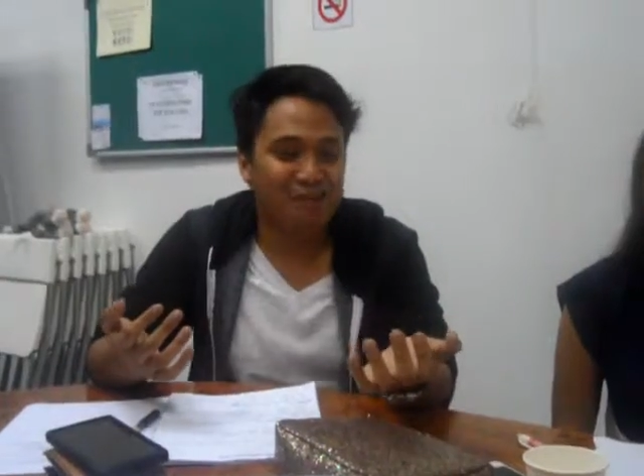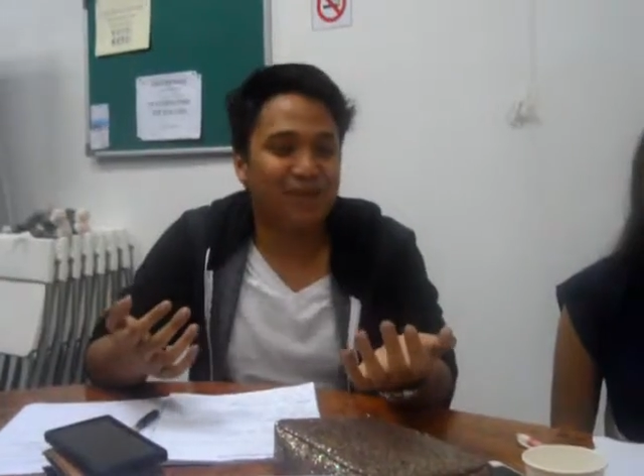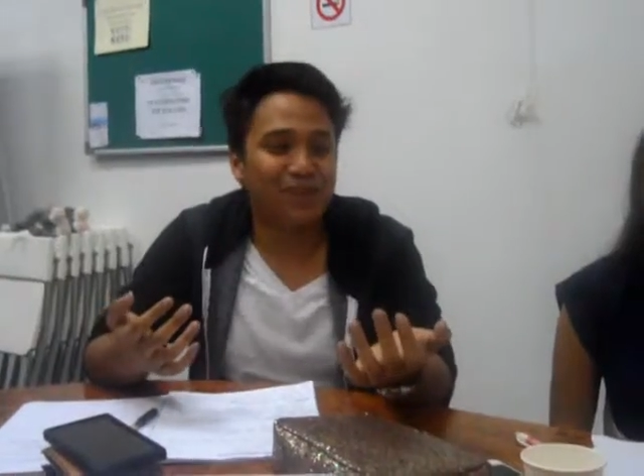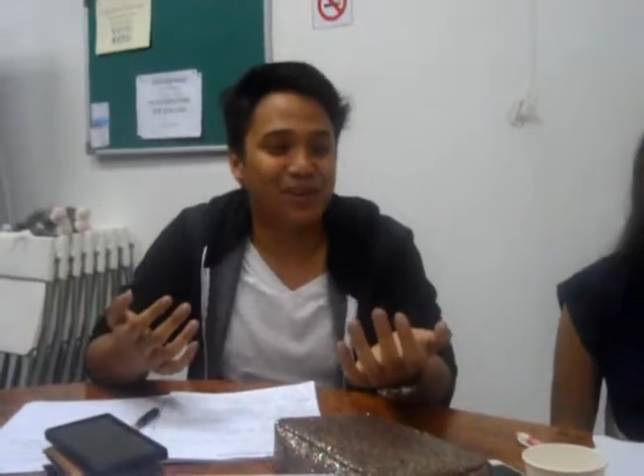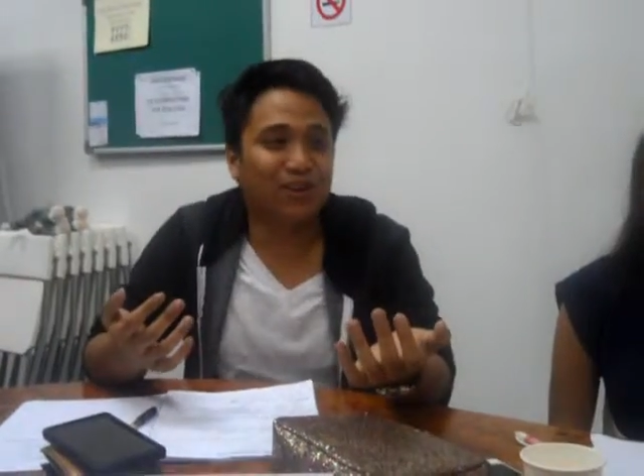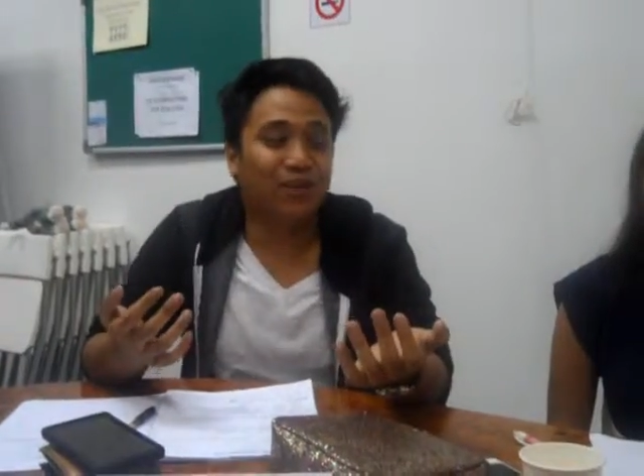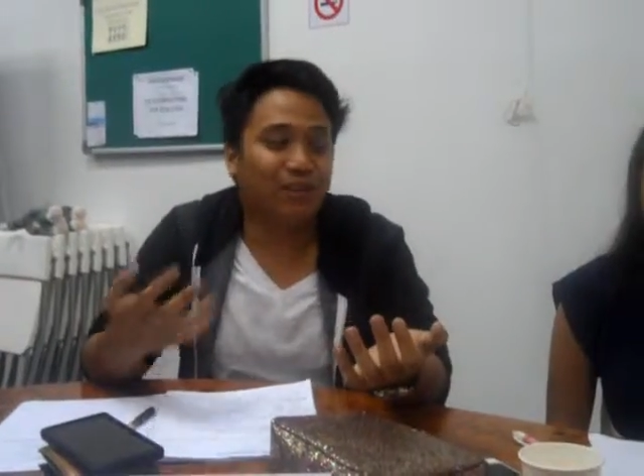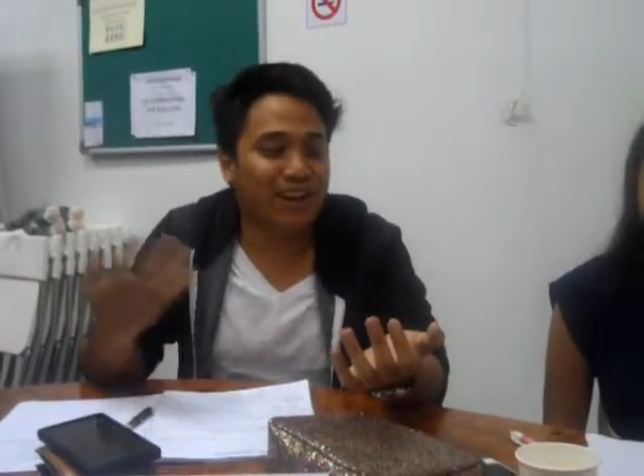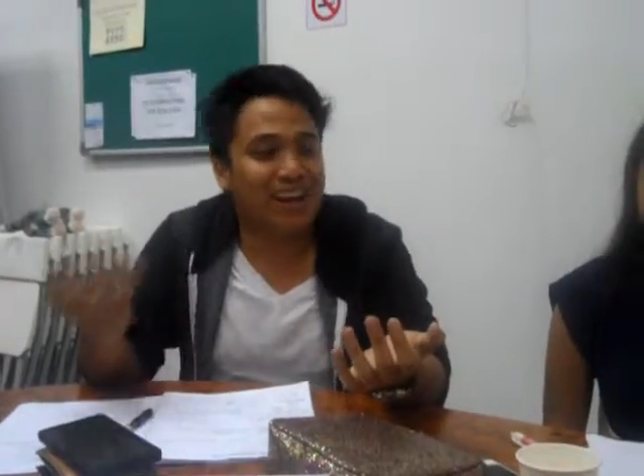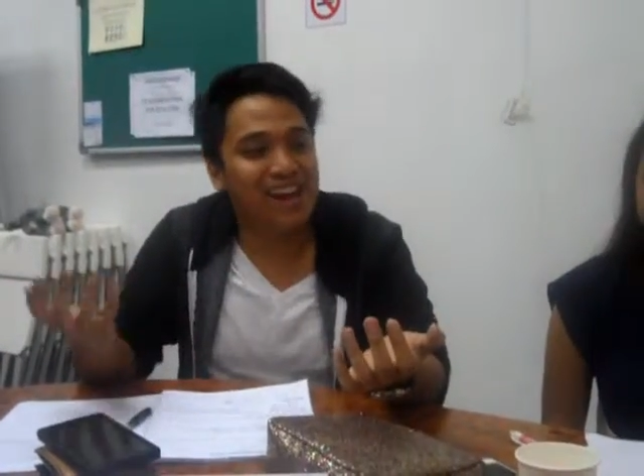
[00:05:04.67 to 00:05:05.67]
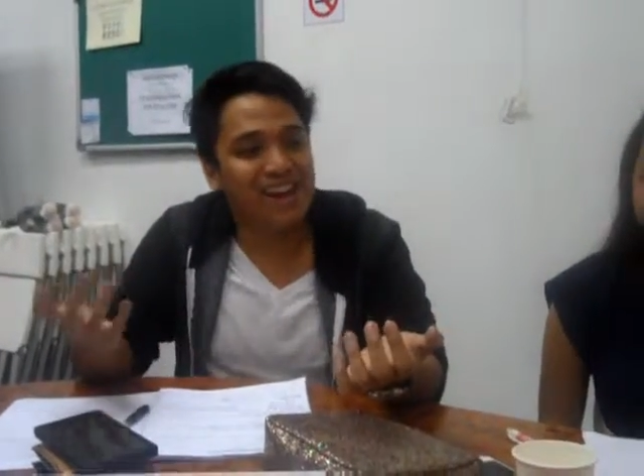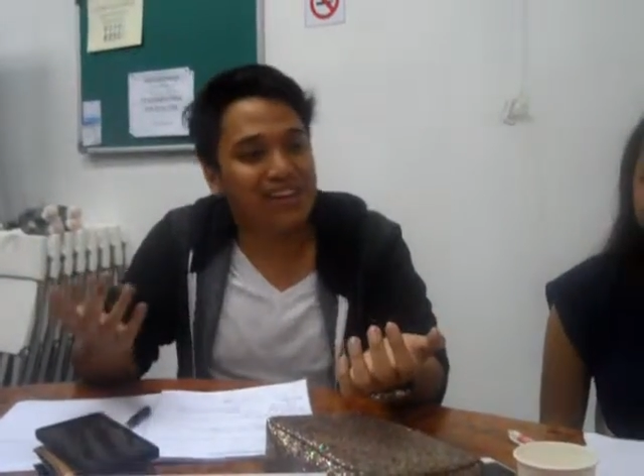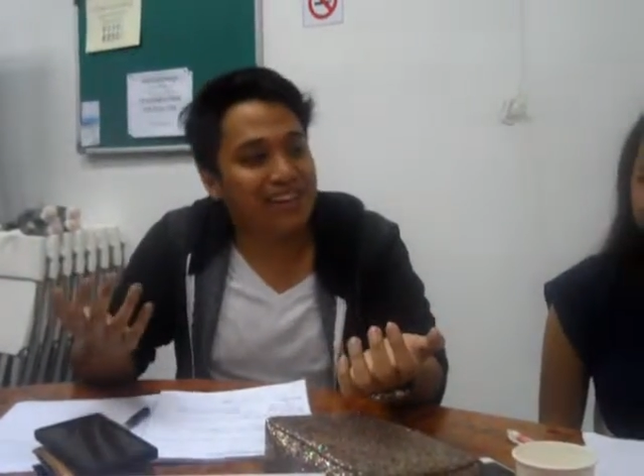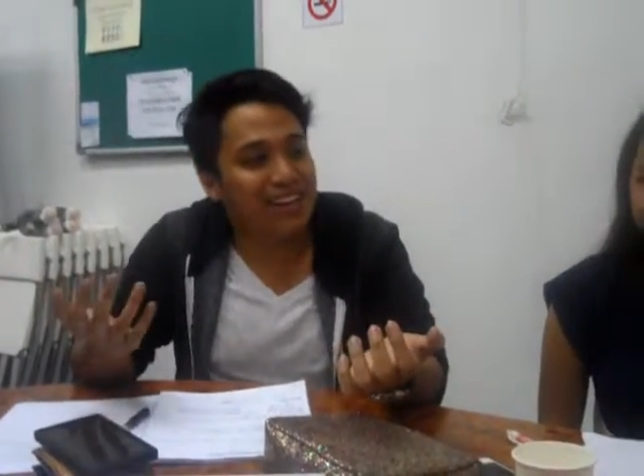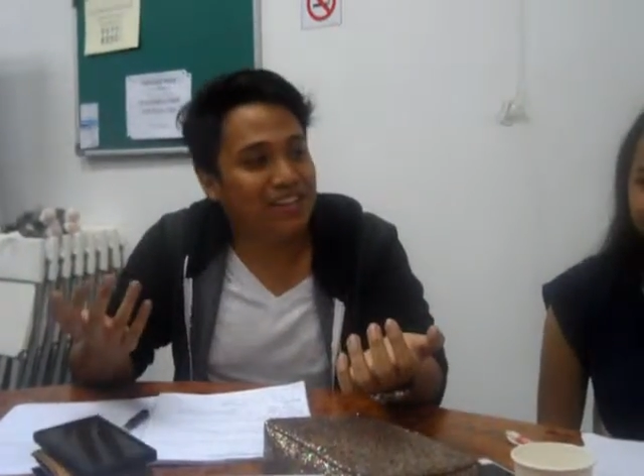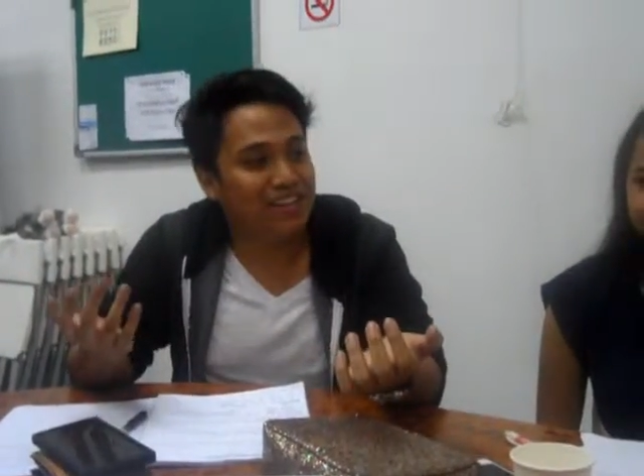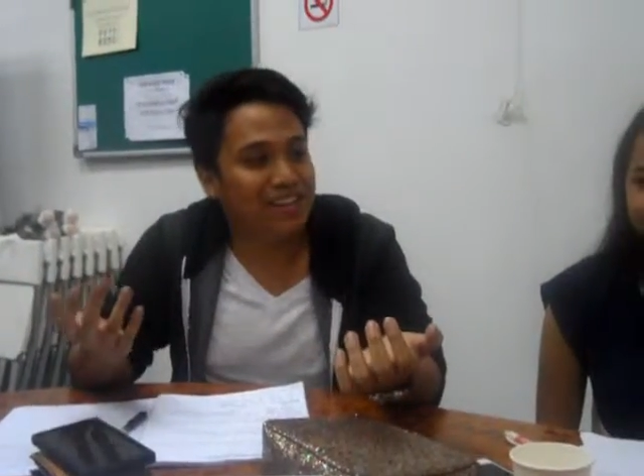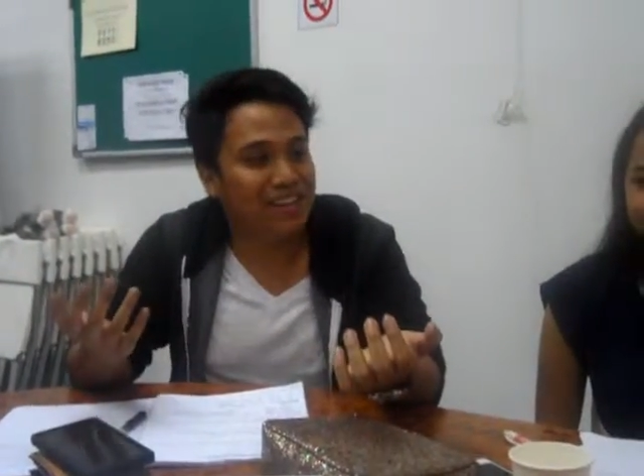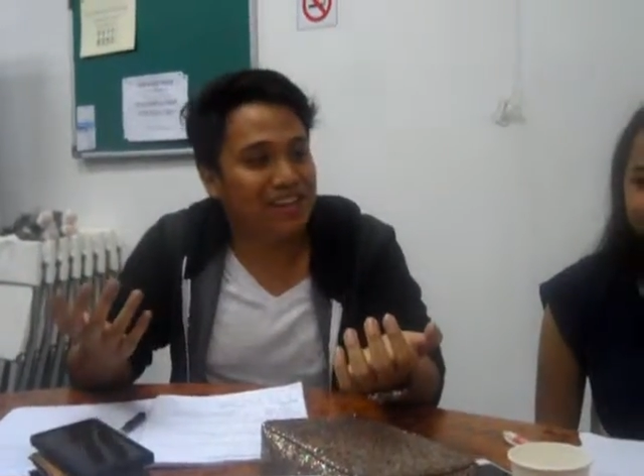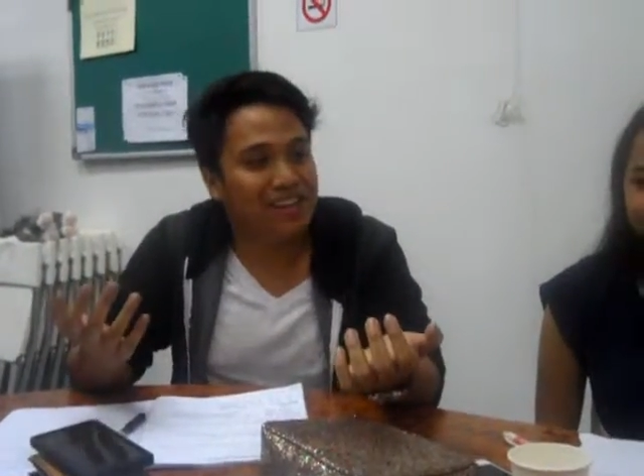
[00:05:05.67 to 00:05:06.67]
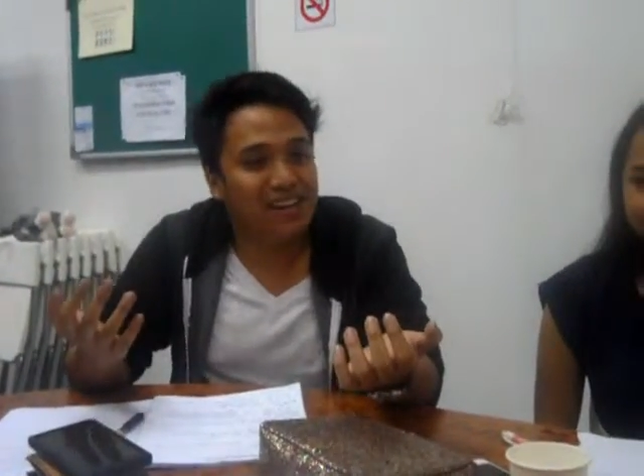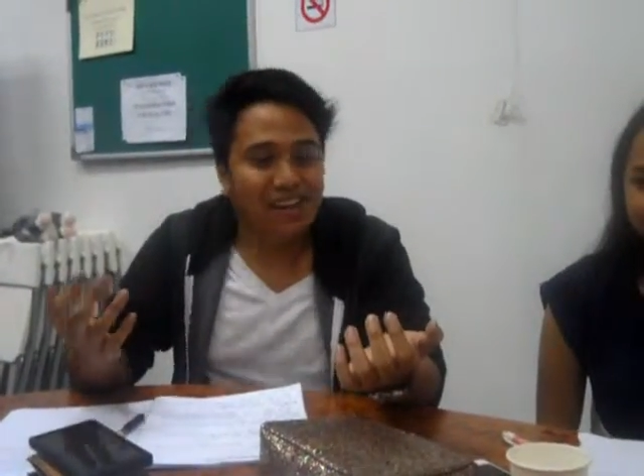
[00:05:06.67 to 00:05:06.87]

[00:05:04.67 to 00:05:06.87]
are made for the European hand and not the Asian hand.